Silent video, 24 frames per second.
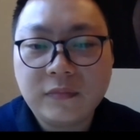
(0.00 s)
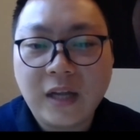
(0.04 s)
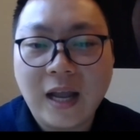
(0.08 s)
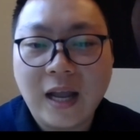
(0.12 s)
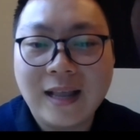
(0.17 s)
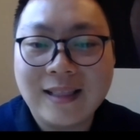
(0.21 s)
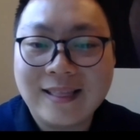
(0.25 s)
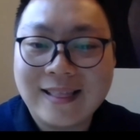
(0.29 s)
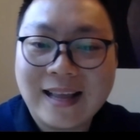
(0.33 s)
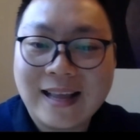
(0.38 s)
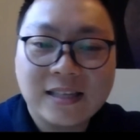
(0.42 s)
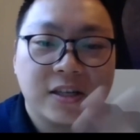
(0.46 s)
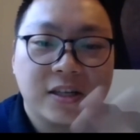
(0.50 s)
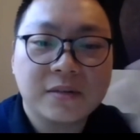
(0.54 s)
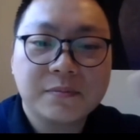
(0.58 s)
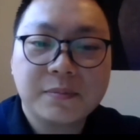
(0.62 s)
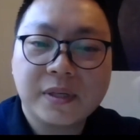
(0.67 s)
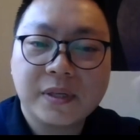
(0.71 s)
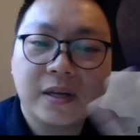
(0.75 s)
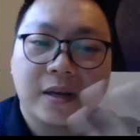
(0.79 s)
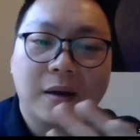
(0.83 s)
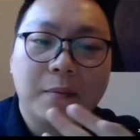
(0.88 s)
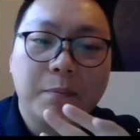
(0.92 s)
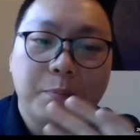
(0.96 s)
And that's
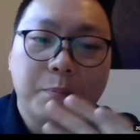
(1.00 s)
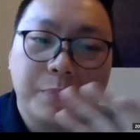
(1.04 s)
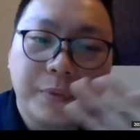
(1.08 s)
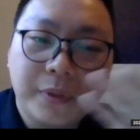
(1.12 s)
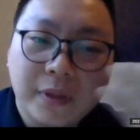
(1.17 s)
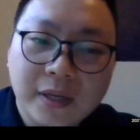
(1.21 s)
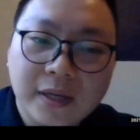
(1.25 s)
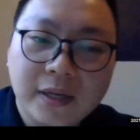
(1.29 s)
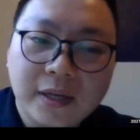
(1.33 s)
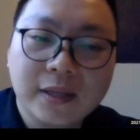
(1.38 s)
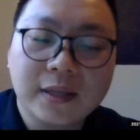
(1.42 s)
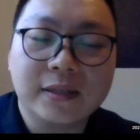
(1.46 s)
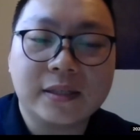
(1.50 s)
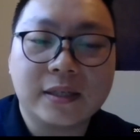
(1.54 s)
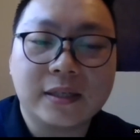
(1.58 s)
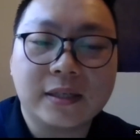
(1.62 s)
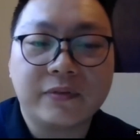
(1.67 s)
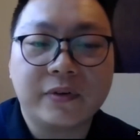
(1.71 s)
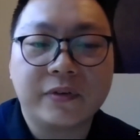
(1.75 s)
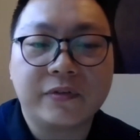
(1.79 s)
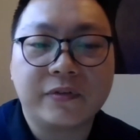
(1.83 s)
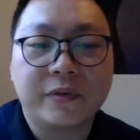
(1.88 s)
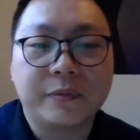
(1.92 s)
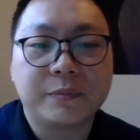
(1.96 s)
something completely
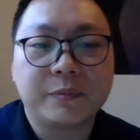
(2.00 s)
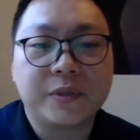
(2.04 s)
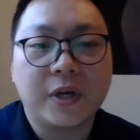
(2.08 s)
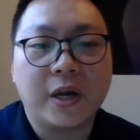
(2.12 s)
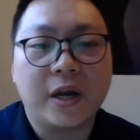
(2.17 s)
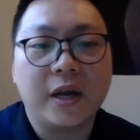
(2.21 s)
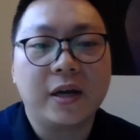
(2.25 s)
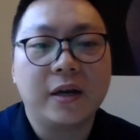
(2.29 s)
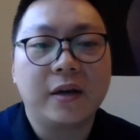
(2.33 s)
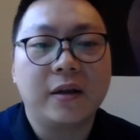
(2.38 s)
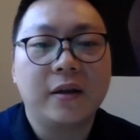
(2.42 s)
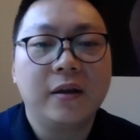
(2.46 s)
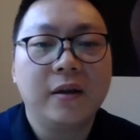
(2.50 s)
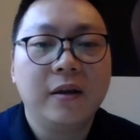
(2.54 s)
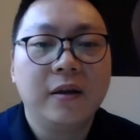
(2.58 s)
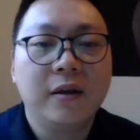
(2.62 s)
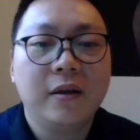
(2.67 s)
different from China,